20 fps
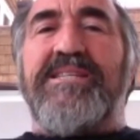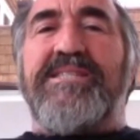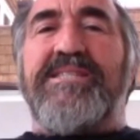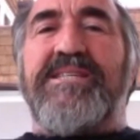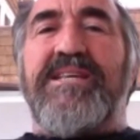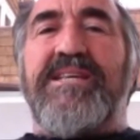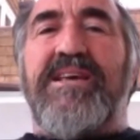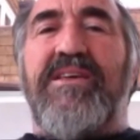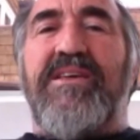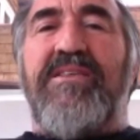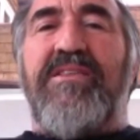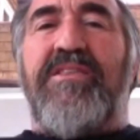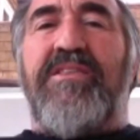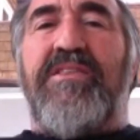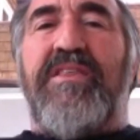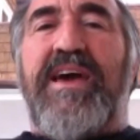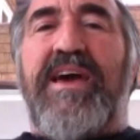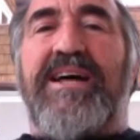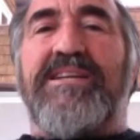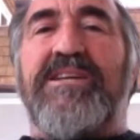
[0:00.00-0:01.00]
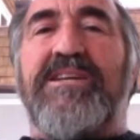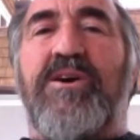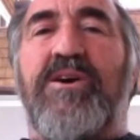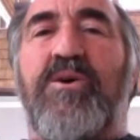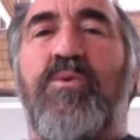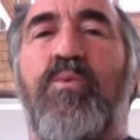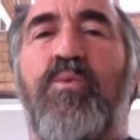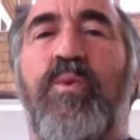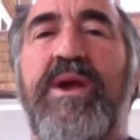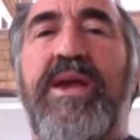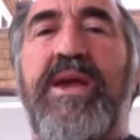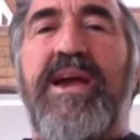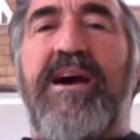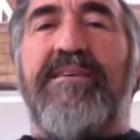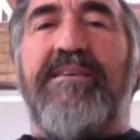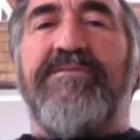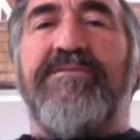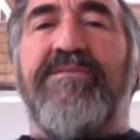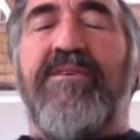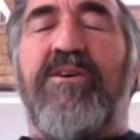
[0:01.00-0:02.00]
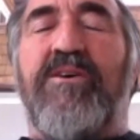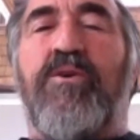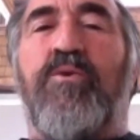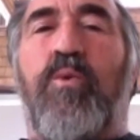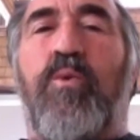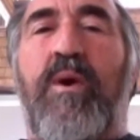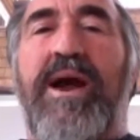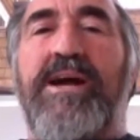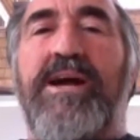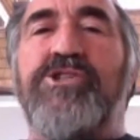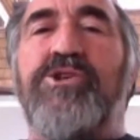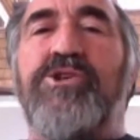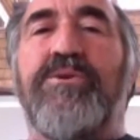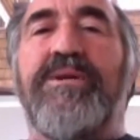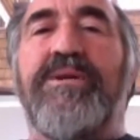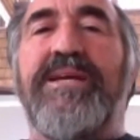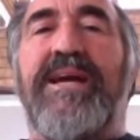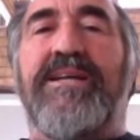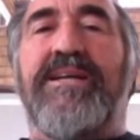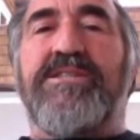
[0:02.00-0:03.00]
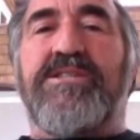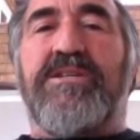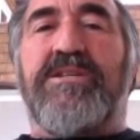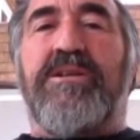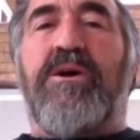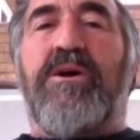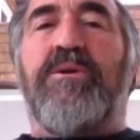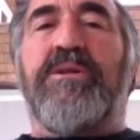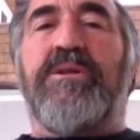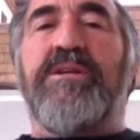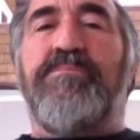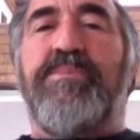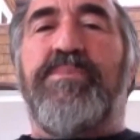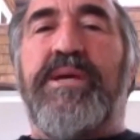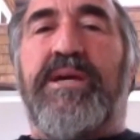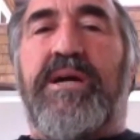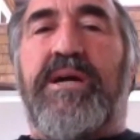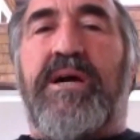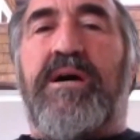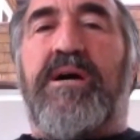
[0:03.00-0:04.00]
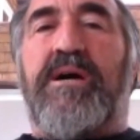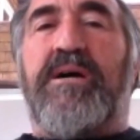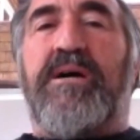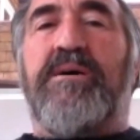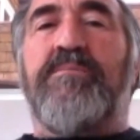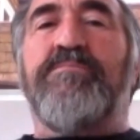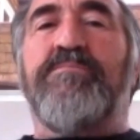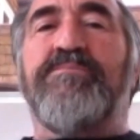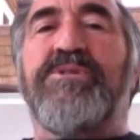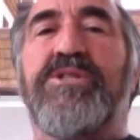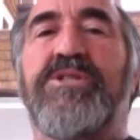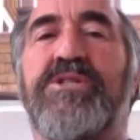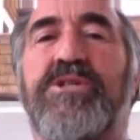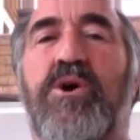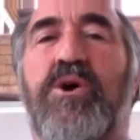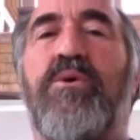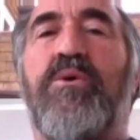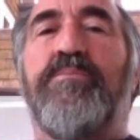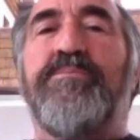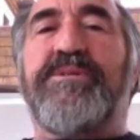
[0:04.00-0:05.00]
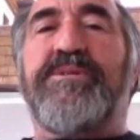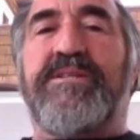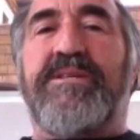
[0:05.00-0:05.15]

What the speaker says: is that we have gradually and slowly become so